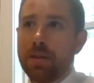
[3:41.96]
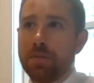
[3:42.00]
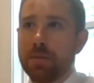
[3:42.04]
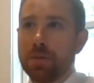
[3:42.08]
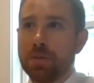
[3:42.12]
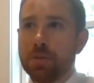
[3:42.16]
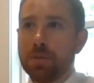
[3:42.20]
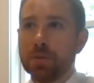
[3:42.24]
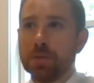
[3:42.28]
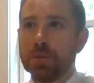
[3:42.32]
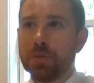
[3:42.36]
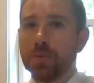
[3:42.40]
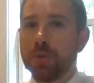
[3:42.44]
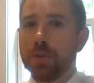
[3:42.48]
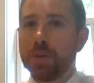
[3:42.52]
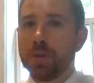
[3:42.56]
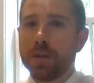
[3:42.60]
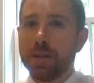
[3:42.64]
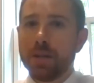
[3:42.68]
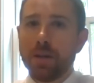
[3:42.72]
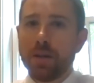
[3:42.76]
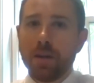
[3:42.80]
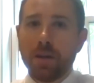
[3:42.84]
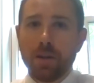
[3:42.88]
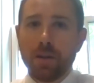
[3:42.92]
if you do
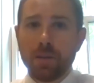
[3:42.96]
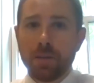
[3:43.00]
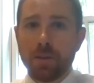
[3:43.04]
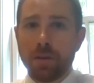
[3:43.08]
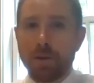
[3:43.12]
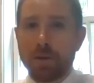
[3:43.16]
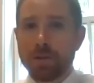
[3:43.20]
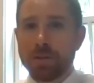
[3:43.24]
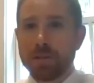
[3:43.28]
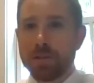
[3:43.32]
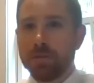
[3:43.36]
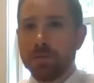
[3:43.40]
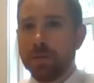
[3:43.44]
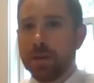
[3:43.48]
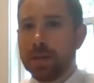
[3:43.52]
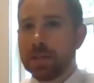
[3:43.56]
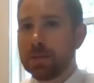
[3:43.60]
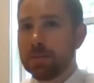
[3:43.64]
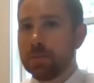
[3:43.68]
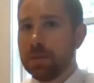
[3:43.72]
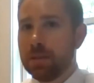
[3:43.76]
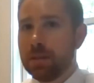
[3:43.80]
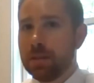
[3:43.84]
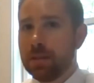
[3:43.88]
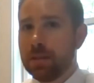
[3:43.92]
a large
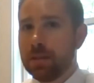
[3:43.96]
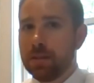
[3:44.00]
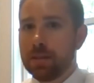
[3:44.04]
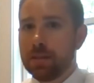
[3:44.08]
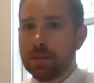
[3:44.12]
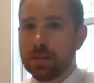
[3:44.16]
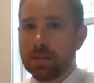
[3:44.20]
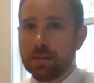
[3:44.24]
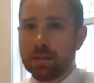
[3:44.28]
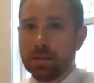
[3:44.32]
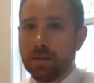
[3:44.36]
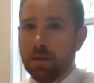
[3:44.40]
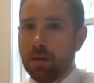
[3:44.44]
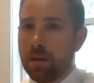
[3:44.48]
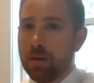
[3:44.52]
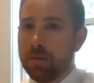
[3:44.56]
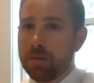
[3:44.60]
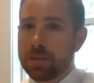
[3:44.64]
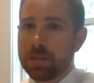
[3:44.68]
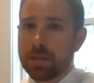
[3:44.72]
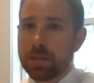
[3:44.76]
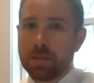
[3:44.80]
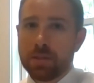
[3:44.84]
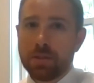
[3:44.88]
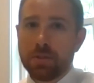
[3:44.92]
investment in all of a
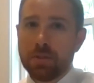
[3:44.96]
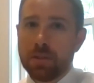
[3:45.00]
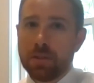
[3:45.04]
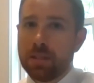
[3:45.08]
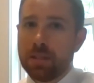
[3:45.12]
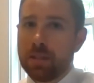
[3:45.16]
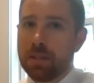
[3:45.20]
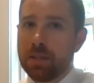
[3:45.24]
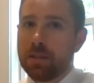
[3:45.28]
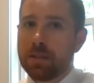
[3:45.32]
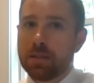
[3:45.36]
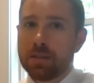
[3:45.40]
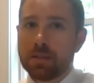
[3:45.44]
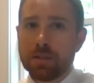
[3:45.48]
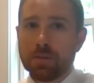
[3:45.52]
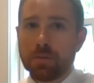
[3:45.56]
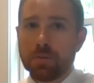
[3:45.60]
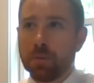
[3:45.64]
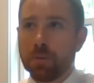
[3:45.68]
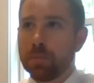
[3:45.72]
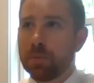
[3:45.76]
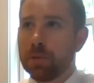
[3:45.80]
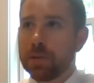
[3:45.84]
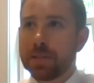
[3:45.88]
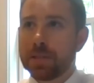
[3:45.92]
sudden you need to
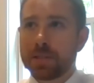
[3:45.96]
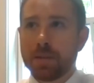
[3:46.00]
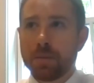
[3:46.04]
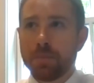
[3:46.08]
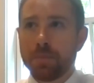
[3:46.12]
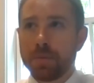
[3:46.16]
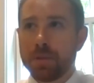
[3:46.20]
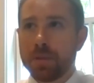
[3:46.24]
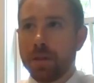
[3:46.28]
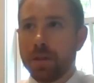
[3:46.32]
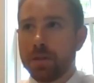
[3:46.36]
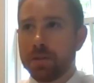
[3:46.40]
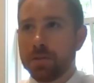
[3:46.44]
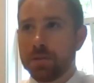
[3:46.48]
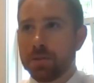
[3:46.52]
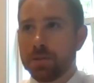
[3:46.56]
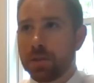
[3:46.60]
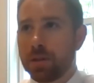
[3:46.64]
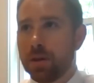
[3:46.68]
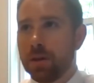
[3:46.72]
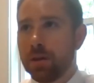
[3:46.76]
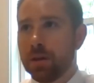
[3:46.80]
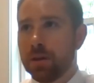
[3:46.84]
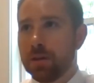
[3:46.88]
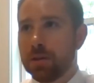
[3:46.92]
replace something on your
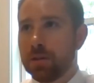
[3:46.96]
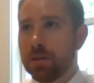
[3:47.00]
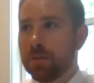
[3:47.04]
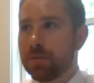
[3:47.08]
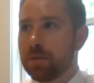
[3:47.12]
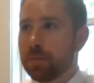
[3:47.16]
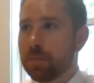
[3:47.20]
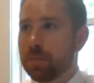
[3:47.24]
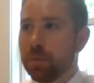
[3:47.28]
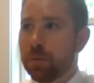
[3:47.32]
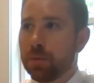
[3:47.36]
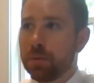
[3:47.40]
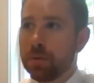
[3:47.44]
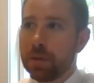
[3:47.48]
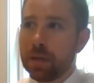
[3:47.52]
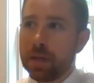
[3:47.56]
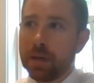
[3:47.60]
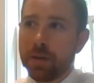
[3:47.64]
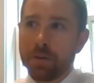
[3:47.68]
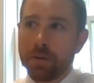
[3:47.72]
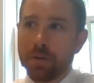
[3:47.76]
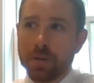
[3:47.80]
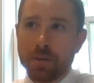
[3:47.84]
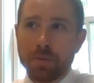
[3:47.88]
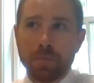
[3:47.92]
car and you have to pull it
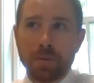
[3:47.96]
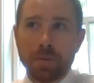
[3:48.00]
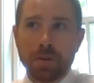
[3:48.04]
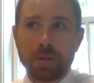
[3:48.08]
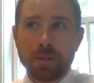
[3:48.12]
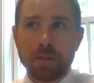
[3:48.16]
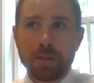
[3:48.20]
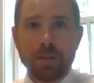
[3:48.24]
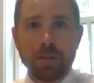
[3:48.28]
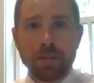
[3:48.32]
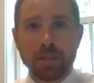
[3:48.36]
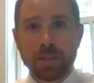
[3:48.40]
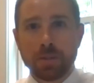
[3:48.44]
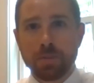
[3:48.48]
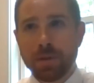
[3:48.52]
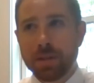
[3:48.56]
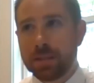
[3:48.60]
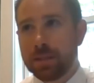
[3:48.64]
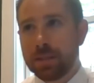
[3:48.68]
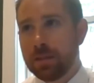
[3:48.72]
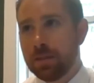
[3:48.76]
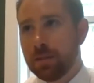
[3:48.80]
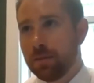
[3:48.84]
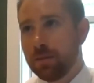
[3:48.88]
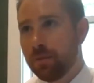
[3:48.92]
out and the market
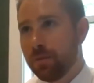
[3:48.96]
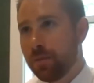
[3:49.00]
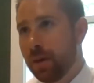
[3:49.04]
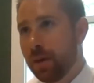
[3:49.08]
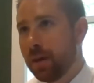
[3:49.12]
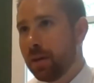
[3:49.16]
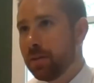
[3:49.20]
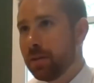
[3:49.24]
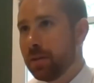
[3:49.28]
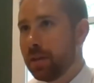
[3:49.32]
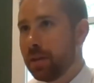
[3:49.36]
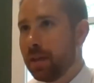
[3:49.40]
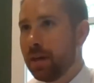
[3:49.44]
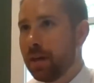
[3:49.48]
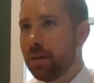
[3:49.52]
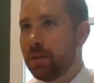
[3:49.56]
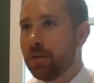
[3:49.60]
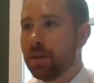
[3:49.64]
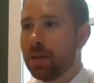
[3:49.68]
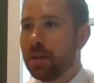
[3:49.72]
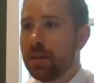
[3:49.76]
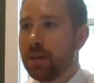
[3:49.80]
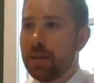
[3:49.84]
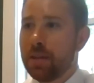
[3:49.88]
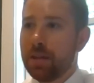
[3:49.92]
unexpectedly fell and
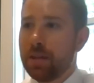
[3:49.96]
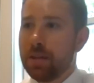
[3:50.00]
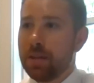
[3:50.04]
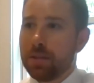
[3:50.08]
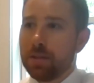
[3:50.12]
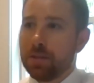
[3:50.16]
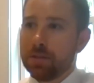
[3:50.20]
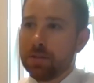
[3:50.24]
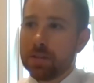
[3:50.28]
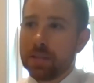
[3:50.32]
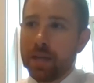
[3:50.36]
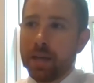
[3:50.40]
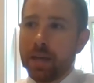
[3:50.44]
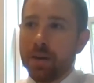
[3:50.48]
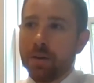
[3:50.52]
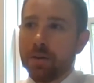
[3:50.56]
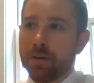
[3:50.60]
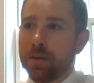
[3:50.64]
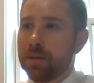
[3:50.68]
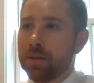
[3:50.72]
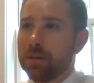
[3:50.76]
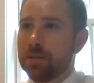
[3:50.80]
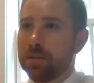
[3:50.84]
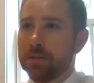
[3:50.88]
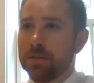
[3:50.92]
now you're down
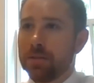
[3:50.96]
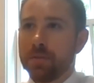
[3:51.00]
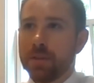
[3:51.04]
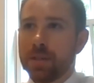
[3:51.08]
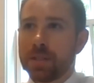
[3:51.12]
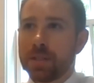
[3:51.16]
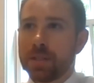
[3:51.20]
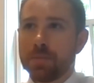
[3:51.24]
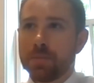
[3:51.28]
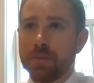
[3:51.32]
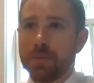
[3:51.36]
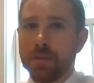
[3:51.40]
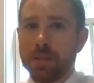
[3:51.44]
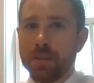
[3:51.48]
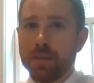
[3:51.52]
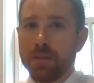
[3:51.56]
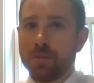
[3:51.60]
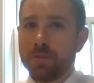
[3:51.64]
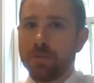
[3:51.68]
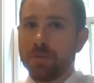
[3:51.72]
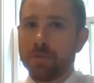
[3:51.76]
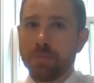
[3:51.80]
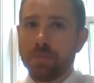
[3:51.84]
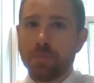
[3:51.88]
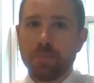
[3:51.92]
on your investment and
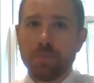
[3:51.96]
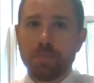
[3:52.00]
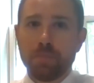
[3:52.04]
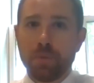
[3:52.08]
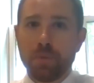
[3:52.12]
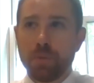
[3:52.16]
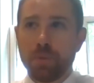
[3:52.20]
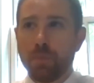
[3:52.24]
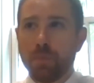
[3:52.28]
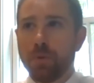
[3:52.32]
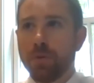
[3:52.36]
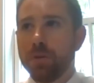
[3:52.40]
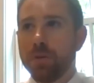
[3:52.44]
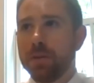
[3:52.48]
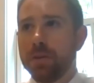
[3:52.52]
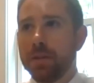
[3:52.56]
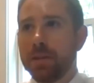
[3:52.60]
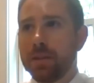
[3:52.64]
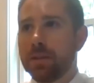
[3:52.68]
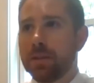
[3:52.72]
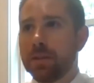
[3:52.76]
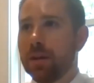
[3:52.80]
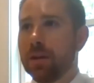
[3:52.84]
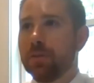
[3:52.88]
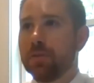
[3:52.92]
you've put more in
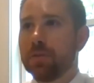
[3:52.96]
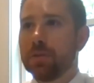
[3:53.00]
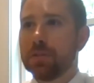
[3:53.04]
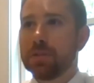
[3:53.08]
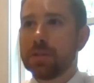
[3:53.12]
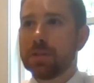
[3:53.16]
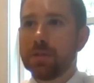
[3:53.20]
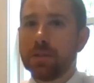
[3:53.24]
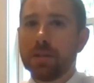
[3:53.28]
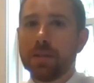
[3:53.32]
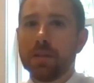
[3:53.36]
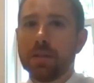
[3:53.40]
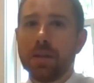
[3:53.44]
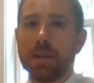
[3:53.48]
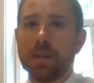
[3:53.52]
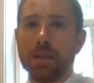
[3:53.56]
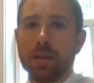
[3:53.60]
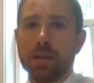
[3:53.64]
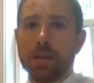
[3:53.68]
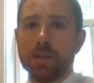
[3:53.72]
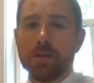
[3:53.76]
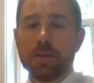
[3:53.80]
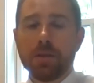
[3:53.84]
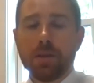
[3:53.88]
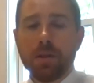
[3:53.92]
than you got so
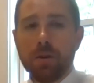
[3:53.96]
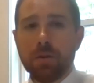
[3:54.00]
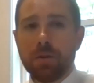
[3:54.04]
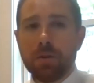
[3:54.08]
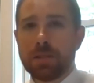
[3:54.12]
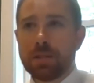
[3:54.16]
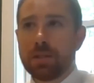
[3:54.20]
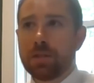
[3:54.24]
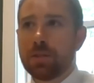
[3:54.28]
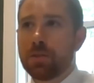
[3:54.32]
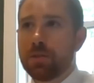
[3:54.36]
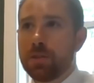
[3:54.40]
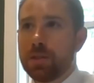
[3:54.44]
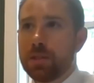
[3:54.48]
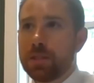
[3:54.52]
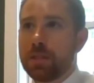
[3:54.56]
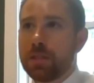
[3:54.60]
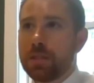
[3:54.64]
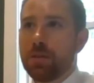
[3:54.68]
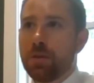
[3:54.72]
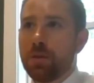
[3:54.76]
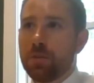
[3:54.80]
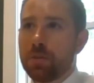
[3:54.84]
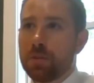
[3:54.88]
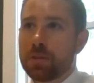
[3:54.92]
you can always increase
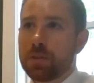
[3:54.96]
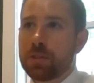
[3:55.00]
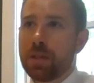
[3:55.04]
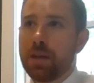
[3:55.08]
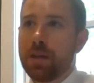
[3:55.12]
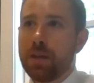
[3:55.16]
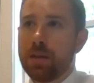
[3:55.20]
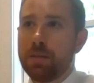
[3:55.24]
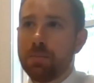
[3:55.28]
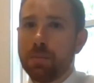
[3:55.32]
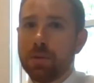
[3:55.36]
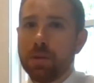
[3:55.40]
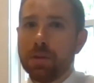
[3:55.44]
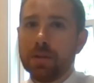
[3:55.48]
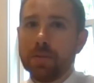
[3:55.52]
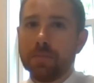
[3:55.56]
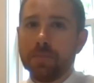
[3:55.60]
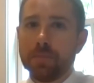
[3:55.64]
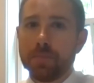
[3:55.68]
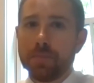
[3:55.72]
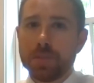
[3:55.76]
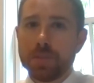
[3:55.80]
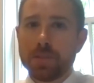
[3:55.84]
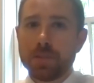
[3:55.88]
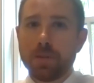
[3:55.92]
it over time but
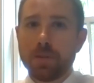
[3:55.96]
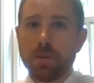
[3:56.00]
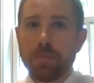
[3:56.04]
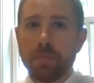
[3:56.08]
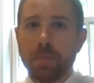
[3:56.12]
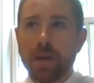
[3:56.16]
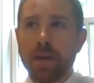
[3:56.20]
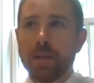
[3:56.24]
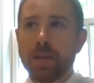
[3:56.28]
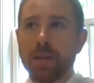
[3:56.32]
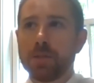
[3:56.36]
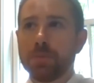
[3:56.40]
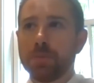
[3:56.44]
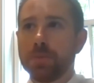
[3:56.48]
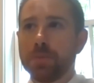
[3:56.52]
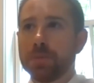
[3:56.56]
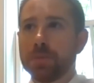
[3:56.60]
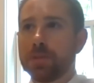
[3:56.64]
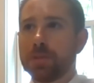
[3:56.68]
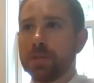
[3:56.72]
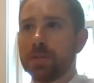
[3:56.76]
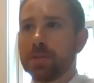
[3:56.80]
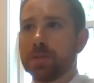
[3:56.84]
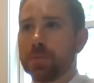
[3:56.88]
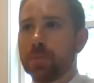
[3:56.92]
start manageable
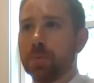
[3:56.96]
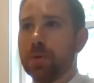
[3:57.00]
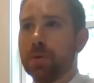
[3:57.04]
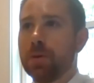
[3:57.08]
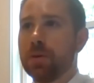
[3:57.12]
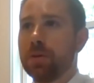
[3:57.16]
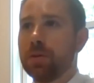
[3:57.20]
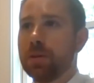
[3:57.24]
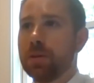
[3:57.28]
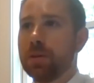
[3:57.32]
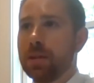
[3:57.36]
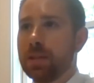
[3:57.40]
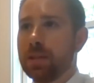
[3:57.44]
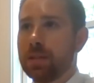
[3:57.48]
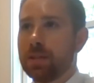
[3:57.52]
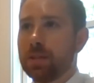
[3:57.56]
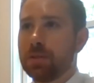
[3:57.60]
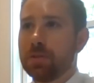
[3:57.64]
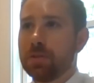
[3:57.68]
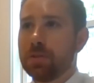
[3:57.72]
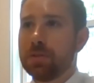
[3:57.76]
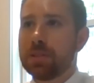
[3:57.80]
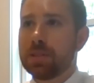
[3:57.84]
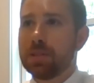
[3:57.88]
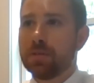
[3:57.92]
start small and
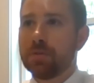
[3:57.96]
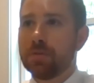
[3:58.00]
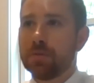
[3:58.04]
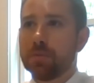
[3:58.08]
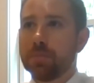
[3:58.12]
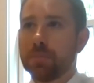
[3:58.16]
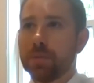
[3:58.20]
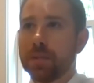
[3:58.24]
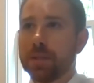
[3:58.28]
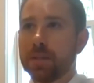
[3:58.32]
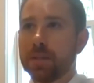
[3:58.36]
increase it from